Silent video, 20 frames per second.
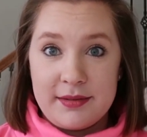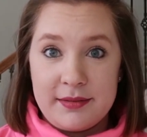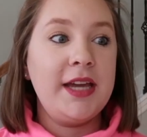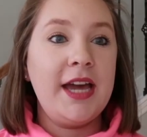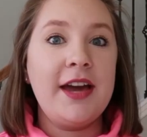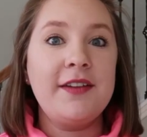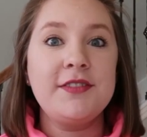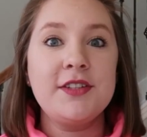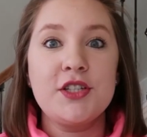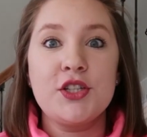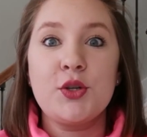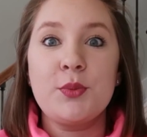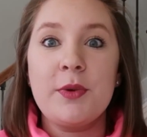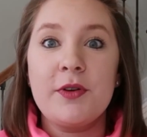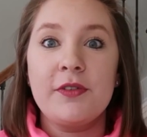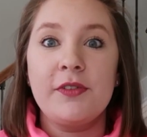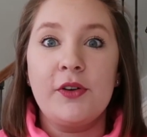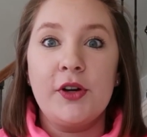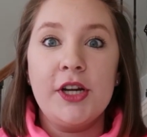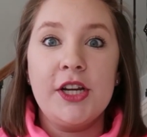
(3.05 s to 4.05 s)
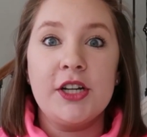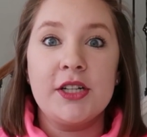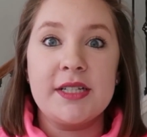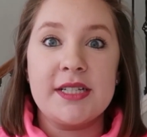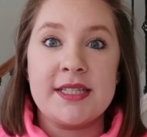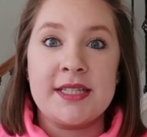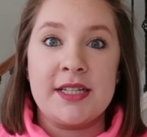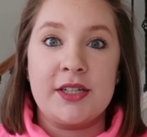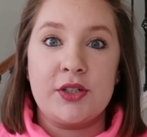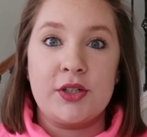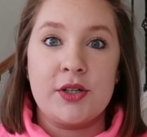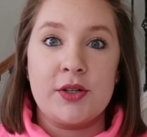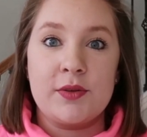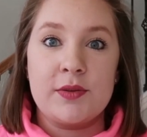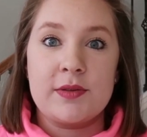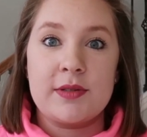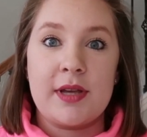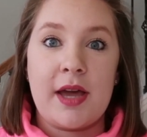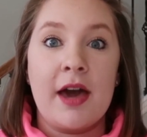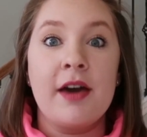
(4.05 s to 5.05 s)
What do you have to do before your Disney
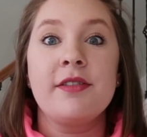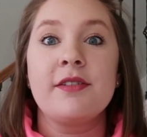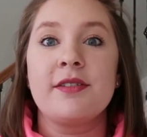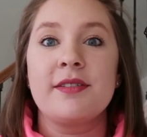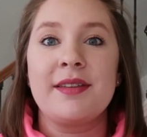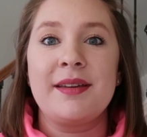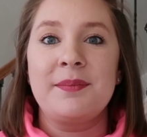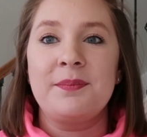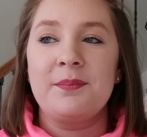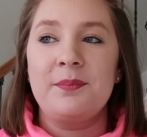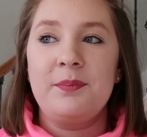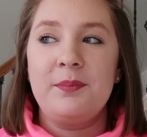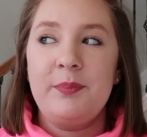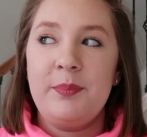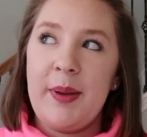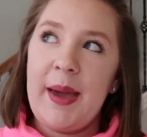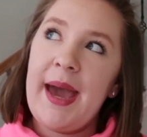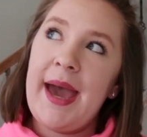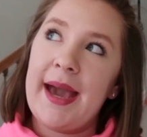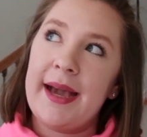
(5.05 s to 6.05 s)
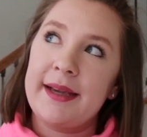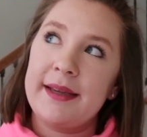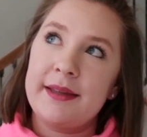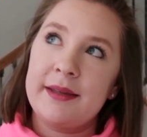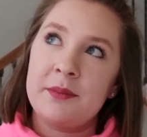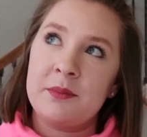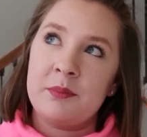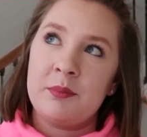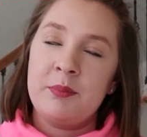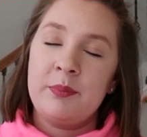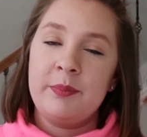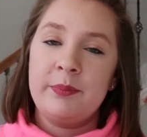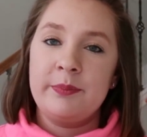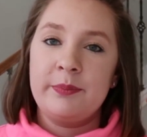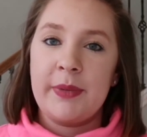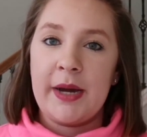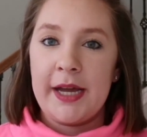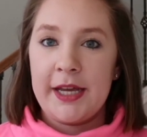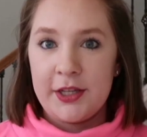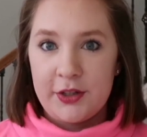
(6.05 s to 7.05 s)
cruise other than pack and
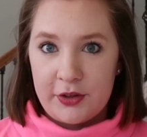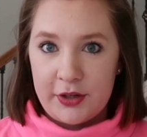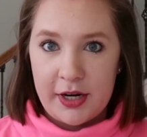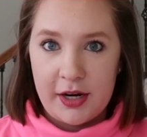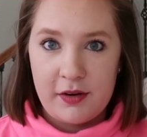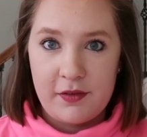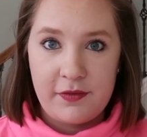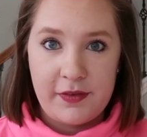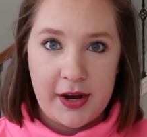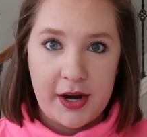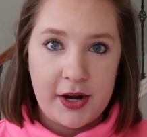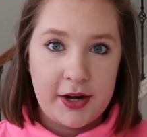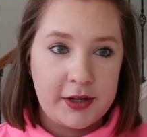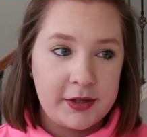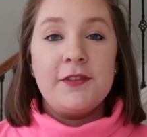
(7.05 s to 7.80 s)
buy your airfare?